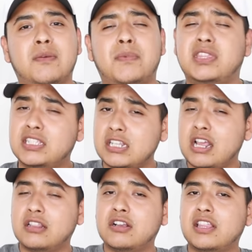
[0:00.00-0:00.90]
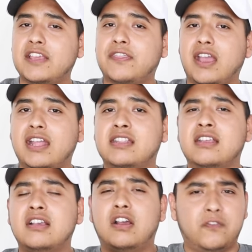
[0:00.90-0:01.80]
them, but they did not look like that.
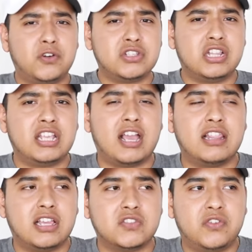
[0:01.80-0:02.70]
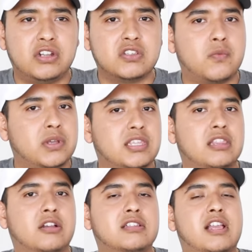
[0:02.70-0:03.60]
Unfortunately, I lost footage of what they
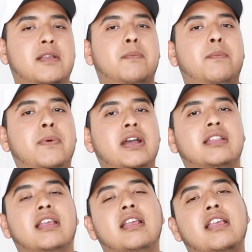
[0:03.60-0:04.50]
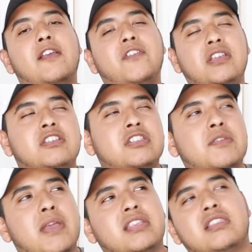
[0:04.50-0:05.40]
looked like, but if you can just
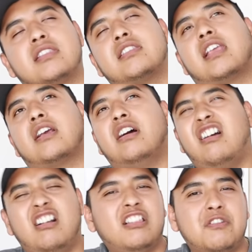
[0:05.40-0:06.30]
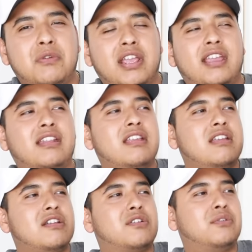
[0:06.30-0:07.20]
imagine this like ugly red,
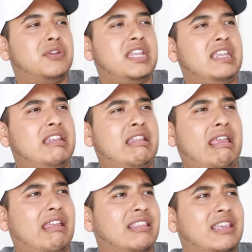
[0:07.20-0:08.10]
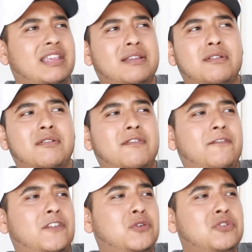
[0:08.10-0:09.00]
green, and like
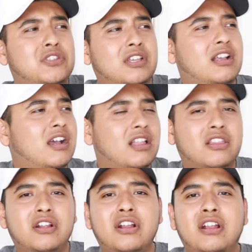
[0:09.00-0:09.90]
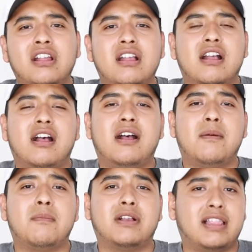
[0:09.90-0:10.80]
fuchsia color,
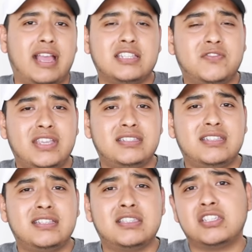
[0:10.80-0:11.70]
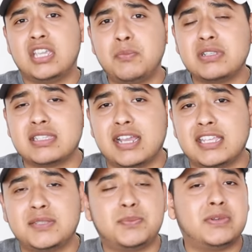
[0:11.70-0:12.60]
Um, glass vases. The shape was
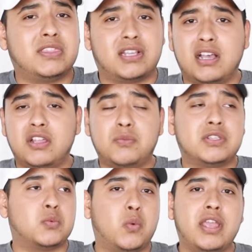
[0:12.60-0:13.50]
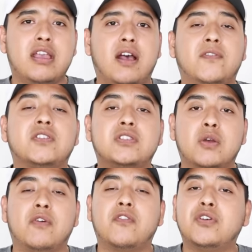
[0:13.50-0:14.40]
nice, but the color was way off.
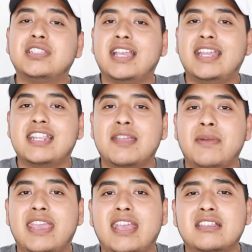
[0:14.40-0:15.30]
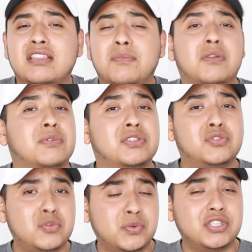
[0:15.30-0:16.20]
So of course I had to get my hands on them. They were
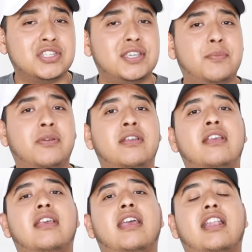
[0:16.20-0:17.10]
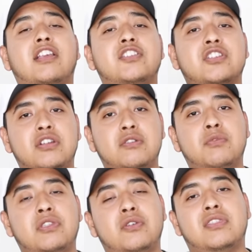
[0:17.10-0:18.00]
super cheap. And I'm going to share
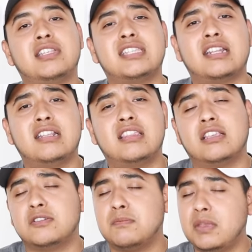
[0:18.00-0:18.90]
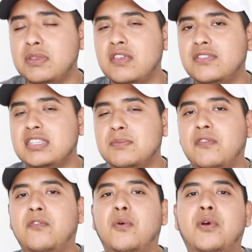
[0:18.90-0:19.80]
with you this technique that maybe you haven't seen
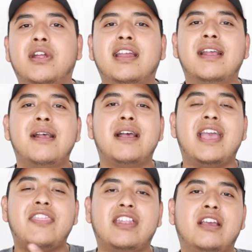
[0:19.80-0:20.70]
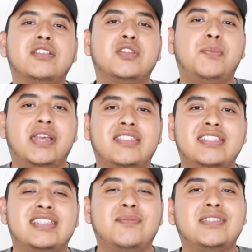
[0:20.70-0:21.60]
before. And then I also applied
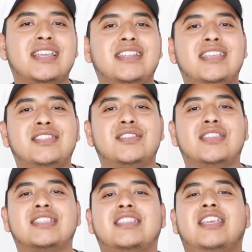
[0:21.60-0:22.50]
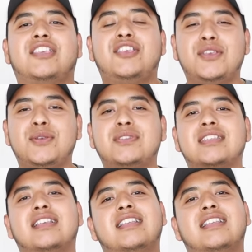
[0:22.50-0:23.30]
the same technique to this like cute